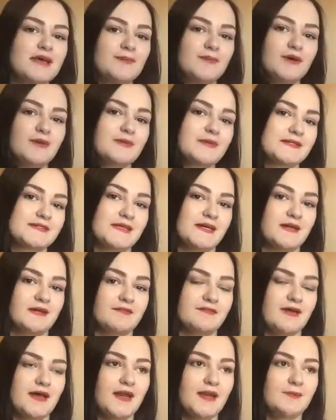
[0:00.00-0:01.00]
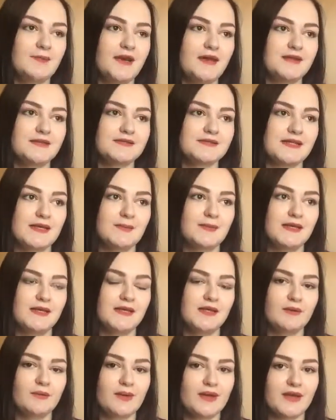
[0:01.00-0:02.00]
I bought myself, and it might seem a
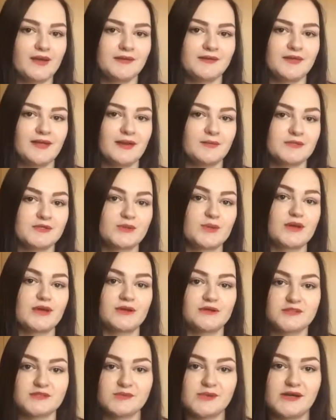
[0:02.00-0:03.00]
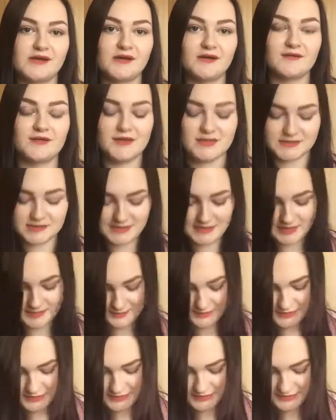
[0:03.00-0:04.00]
little weird that I'm showing underwear on the
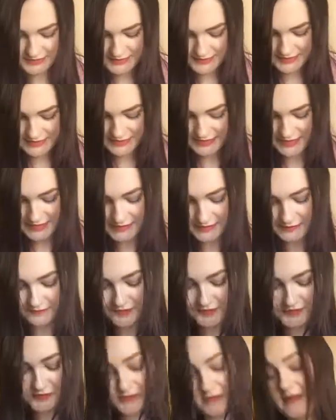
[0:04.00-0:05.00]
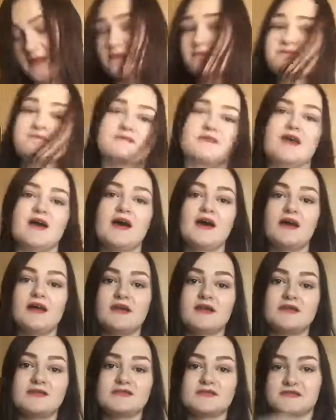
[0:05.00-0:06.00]
internet, but I love underwear,
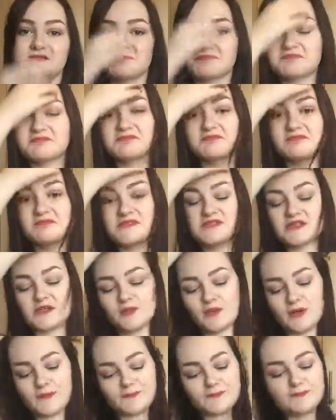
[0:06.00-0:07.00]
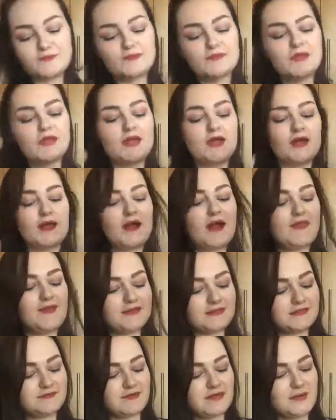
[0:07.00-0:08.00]
and so what? And
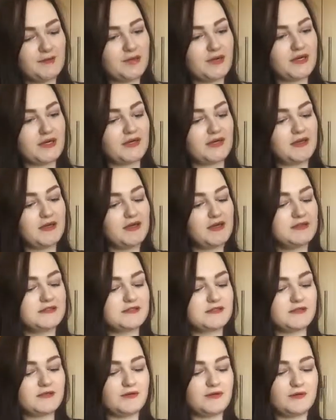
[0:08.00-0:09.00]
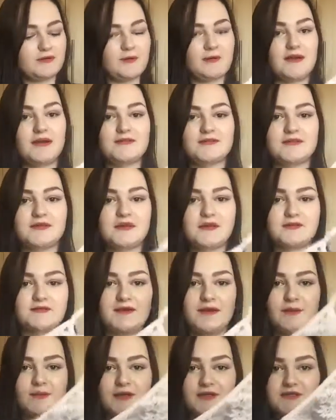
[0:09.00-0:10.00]
this is really pretty. So I'm gonna have to like
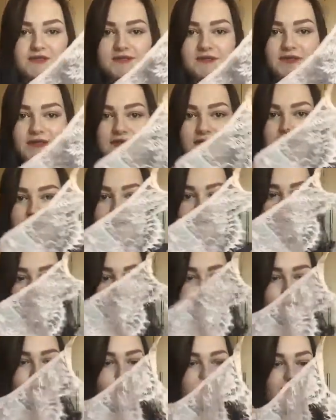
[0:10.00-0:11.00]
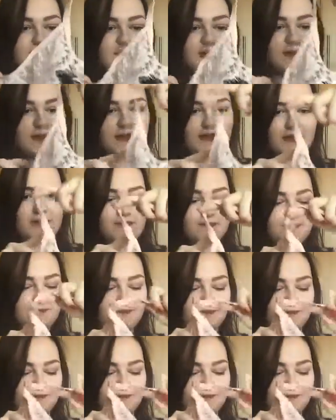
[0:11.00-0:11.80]
find a way to show you this properly.